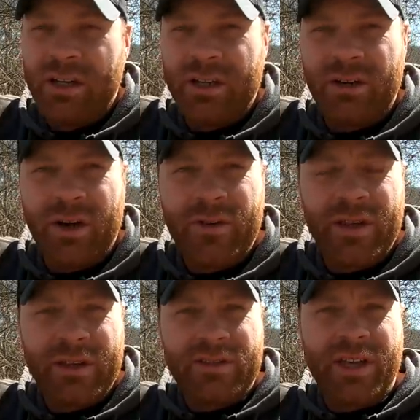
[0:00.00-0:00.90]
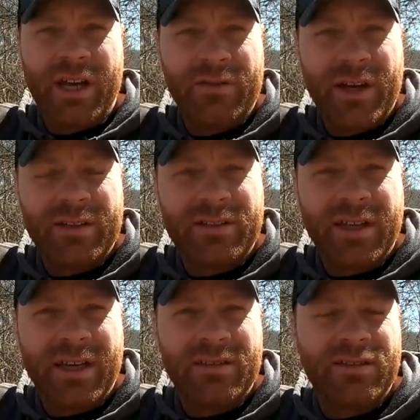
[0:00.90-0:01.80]
you know, everything's kind of at a
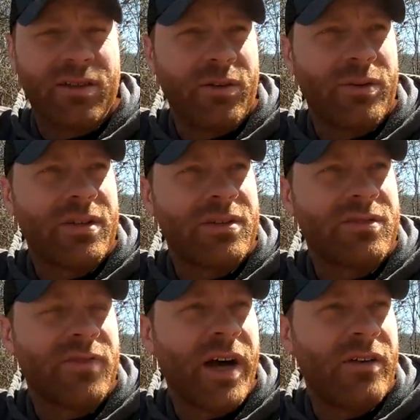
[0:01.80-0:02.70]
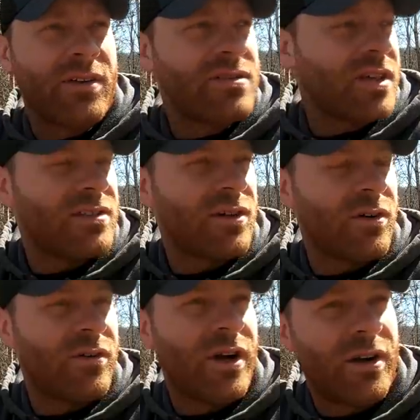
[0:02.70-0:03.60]
standstill with this virus that's
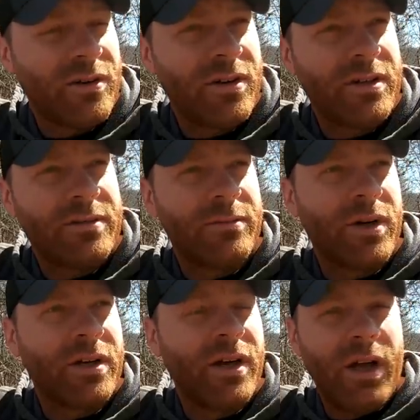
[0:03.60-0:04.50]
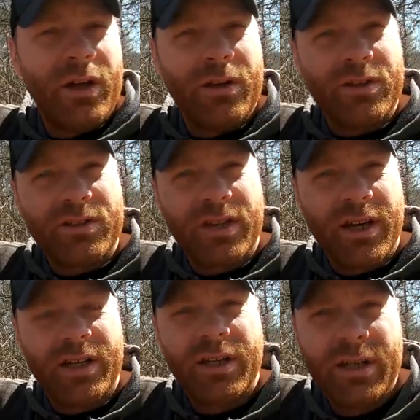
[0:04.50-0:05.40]
going around. But let's, uh,